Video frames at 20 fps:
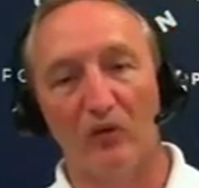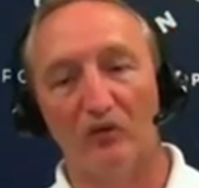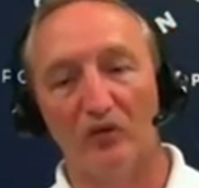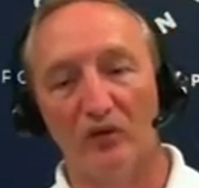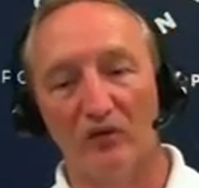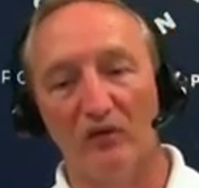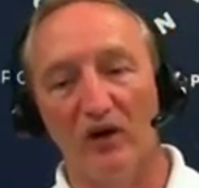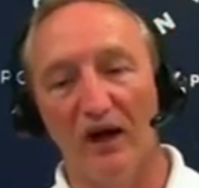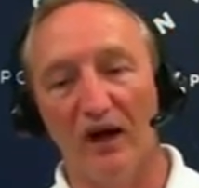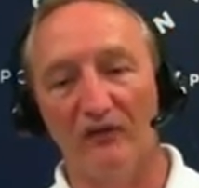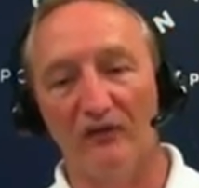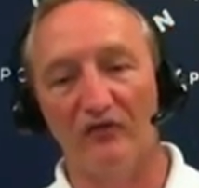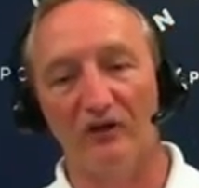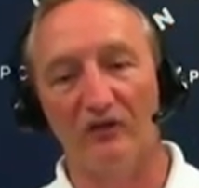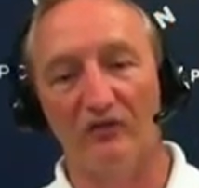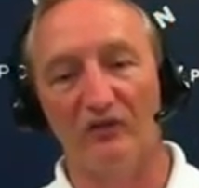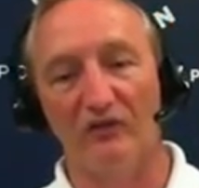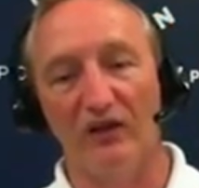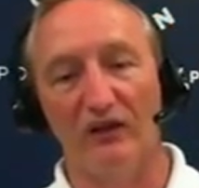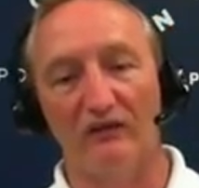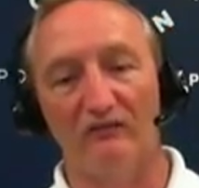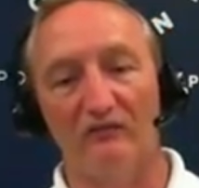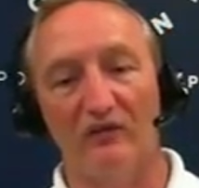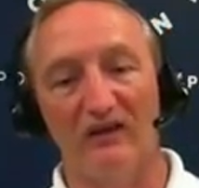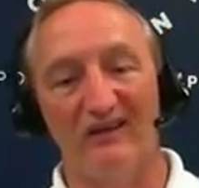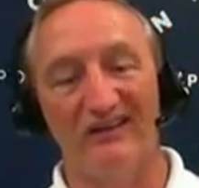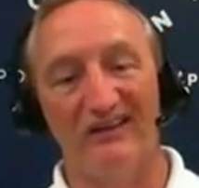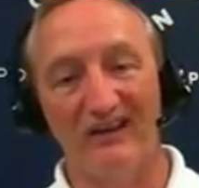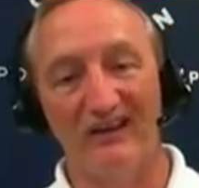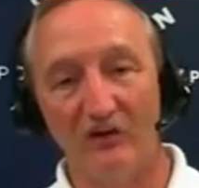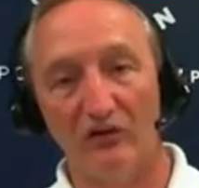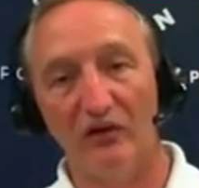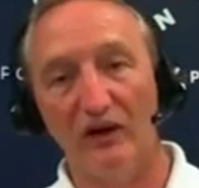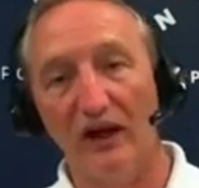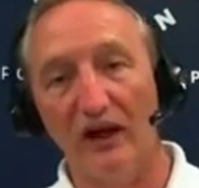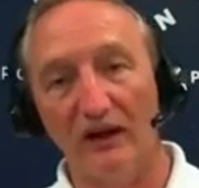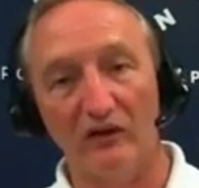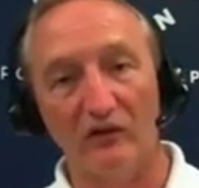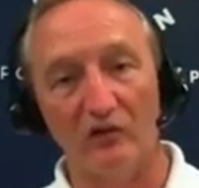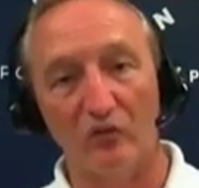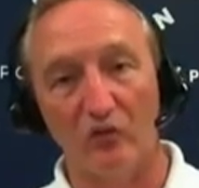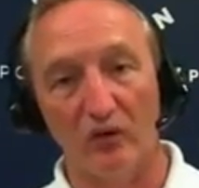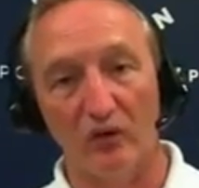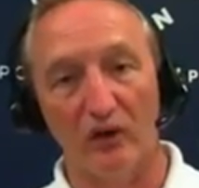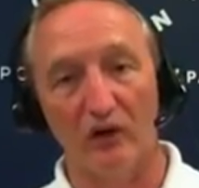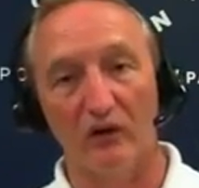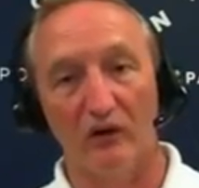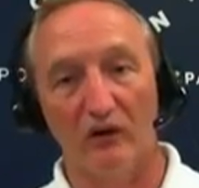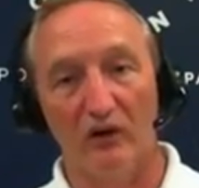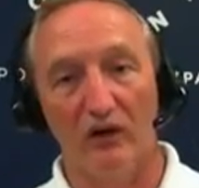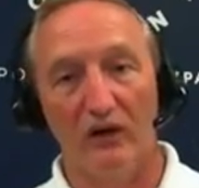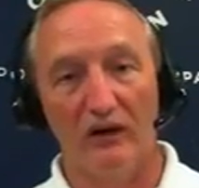realizing that the internet is where